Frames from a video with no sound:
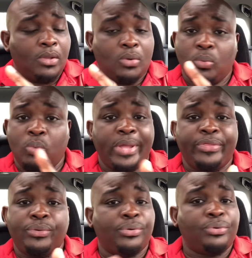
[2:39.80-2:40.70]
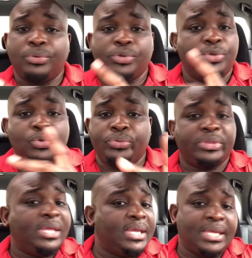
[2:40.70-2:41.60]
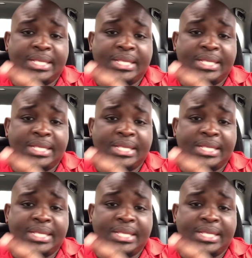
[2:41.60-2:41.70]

Whether you think